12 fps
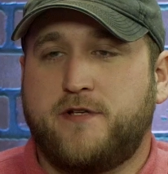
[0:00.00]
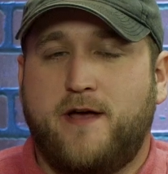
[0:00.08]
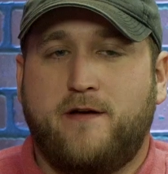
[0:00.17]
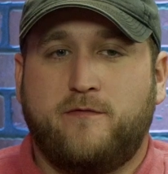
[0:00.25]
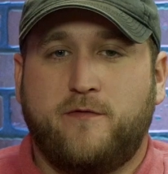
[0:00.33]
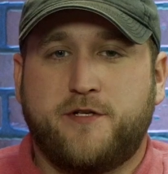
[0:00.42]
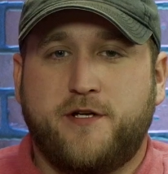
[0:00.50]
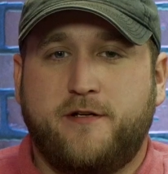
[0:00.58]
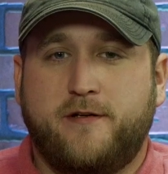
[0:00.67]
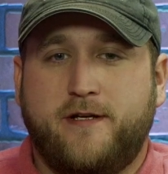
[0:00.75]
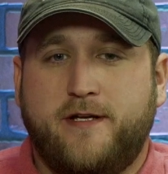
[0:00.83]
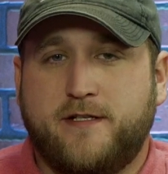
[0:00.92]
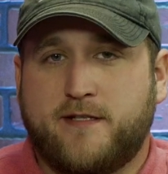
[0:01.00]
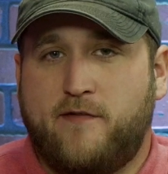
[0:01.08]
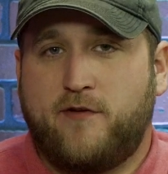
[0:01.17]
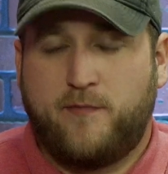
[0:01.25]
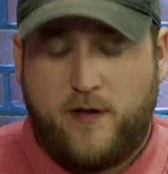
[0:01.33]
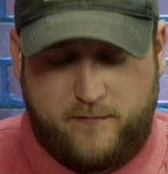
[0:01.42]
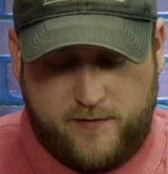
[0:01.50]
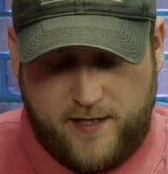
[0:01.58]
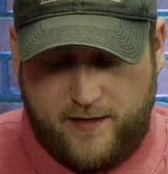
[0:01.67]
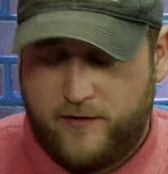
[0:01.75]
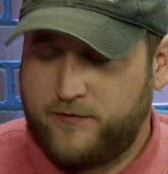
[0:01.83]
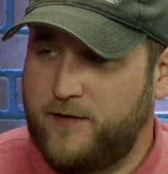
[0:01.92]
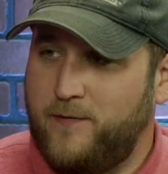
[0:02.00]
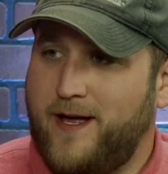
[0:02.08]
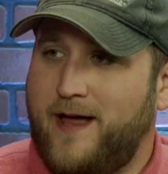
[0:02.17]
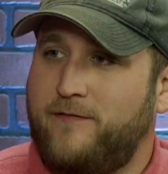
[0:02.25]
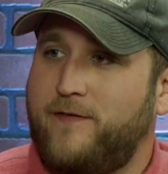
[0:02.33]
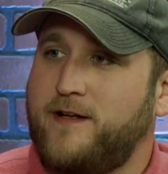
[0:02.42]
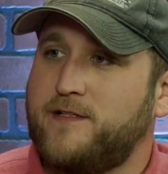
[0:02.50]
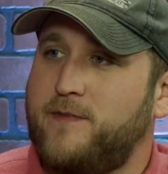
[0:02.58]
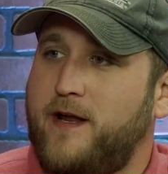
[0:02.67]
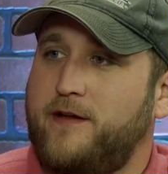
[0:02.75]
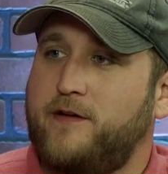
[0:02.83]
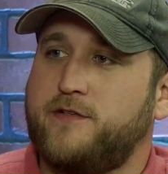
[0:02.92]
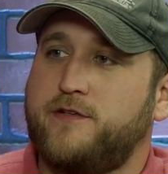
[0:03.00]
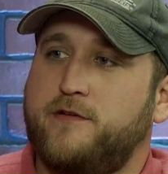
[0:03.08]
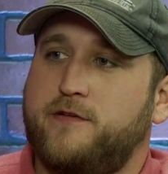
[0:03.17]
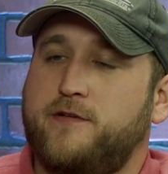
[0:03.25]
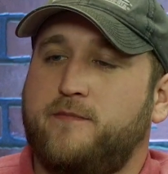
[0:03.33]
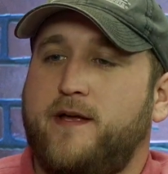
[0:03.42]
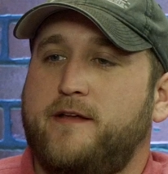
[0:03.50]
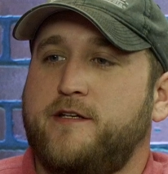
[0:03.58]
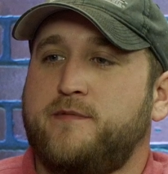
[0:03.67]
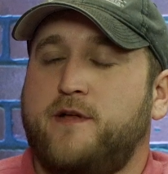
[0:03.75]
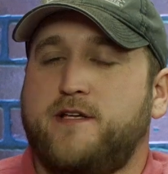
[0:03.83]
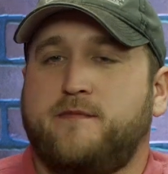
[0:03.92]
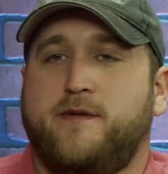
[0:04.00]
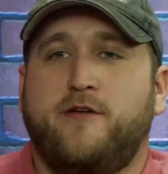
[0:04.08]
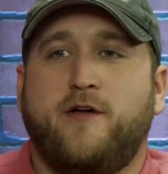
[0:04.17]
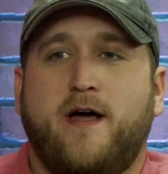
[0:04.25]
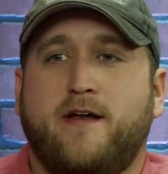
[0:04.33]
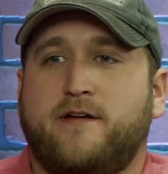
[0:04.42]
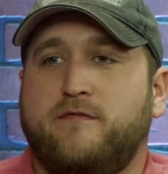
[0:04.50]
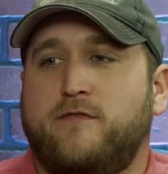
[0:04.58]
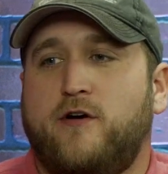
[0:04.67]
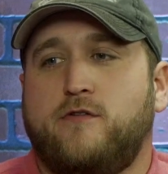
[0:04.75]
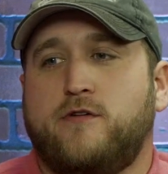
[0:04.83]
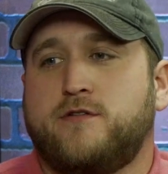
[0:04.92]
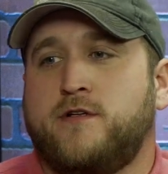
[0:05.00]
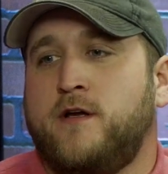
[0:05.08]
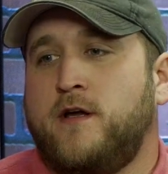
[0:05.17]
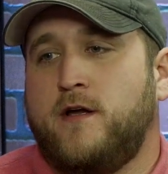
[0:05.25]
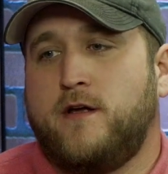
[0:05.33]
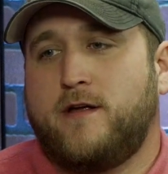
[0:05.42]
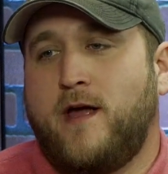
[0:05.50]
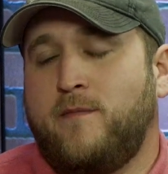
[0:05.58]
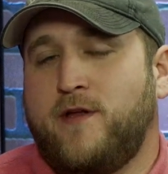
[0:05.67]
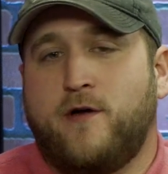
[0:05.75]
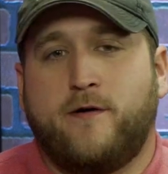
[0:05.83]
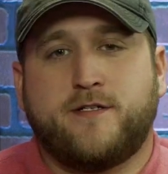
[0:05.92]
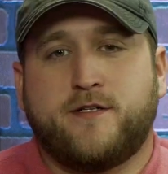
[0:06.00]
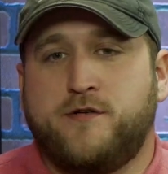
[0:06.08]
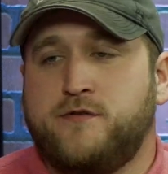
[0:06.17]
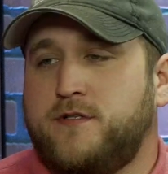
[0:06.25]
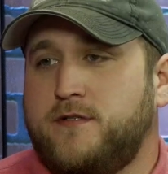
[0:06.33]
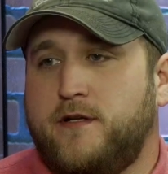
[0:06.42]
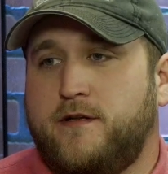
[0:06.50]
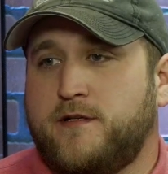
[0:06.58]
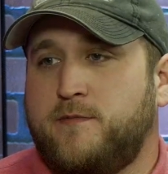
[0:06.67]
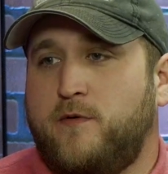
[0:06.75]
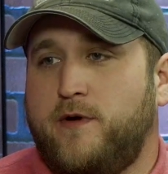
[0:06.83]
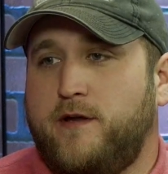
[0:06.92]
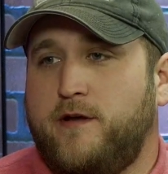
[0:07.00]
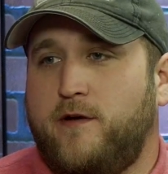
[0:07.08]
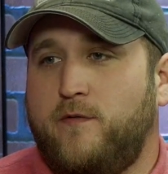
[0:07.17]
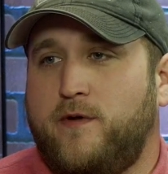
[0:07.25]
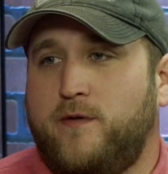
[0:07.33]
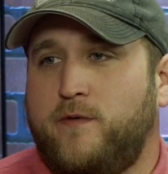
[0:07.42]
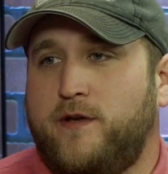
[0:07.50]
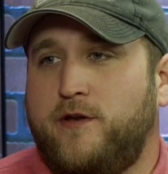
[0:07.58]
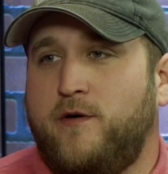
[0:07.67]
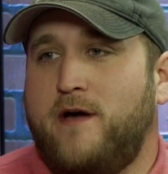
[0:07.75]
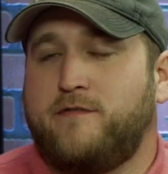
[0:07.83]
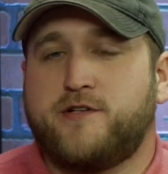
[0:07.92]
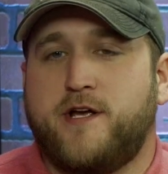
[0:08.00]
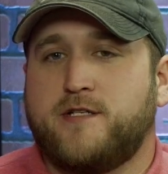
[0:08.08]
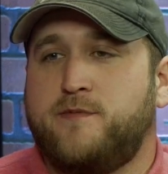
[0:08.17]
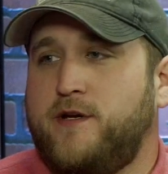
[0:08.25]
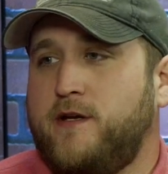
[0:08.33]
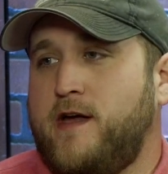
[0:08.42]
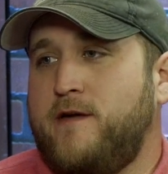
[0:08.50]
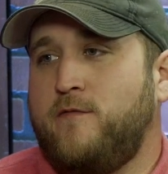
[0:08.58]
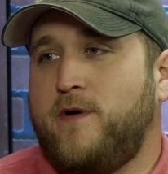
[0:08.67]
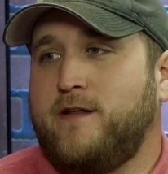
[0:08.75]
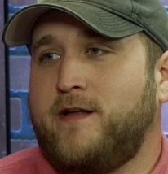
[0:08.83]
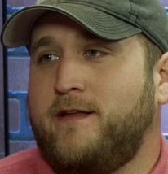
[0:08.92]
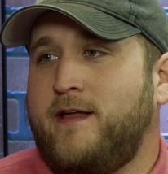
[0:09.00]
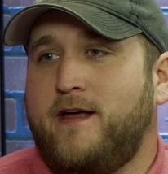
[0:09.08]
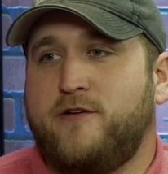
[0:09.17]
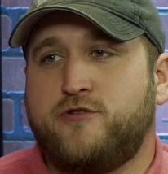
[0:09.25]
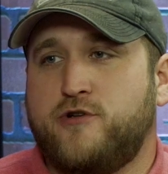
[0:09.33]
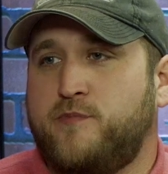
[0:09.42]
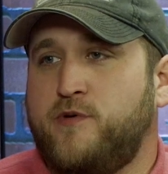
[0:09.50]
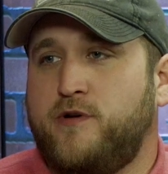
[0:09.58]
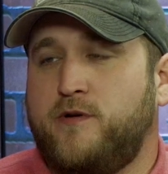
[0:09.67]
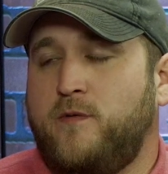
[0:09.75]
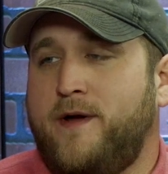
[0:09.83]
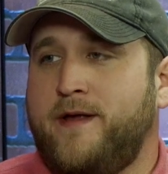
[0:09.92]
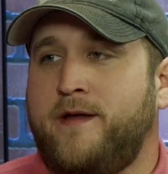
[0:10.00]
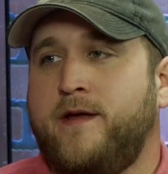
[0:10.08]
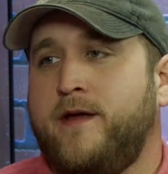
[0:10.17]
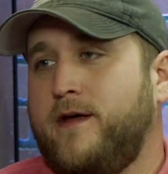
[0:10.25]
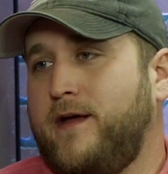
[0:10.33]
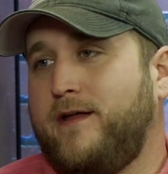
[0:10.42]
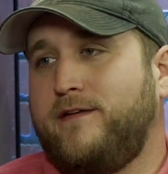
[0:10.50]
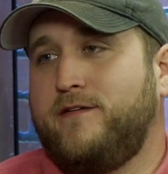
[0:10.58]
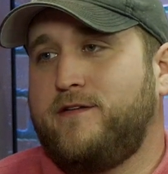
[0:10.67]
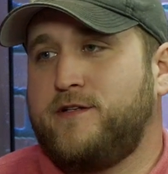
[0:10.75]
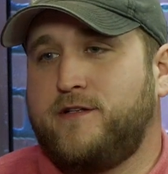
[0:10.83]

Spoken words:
down, which he is having a problem staying healthy, we got to find somebody else to make these plays. I mean, you got to convert. There's can't be no excuses at this point. When you have a chance to put a game away like that, you should have put it away. And